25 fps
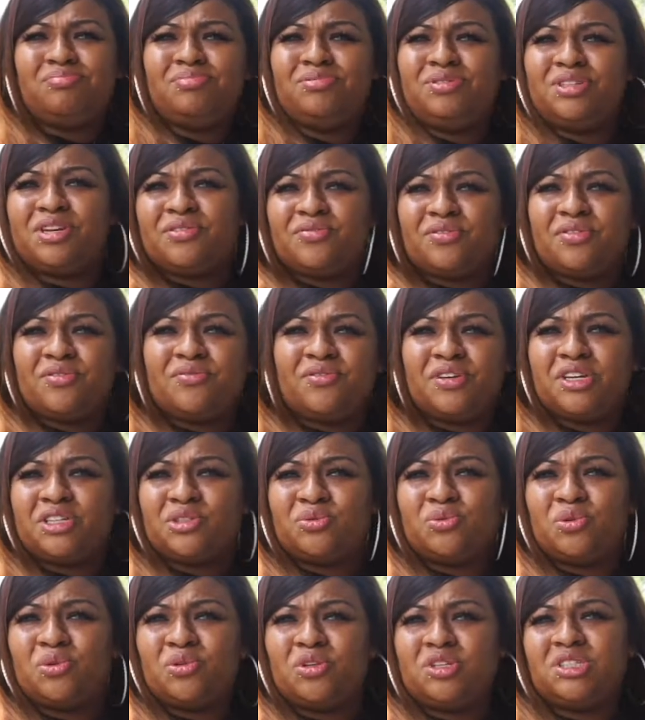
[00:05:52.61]
different
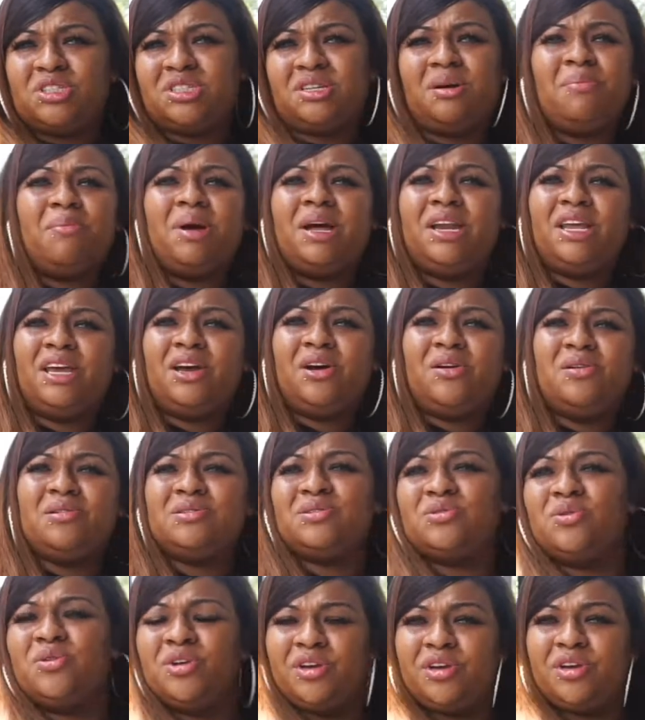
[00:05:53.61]
visual to somebody
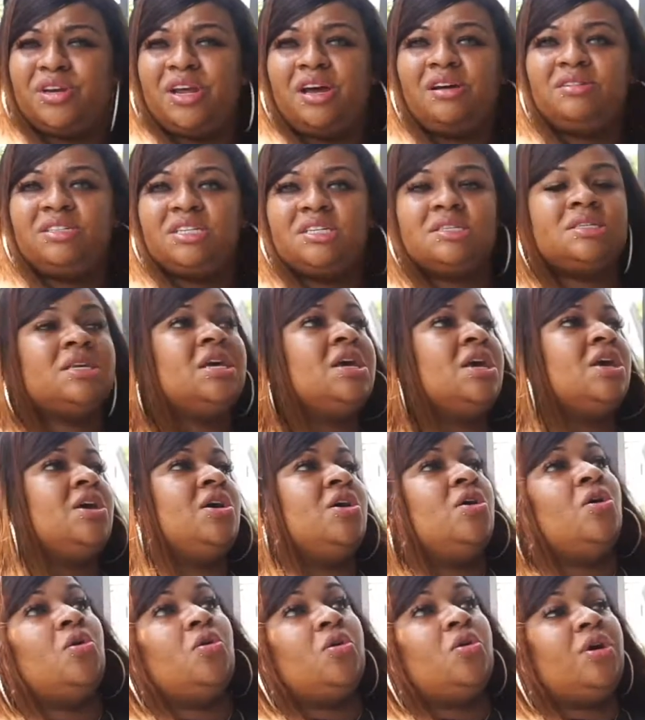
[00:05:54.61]
else, or
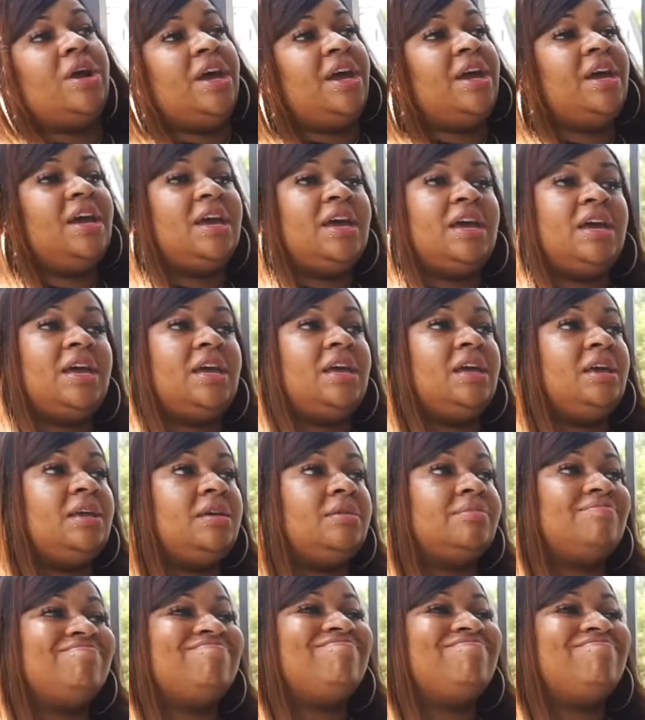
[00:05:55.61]
or hey,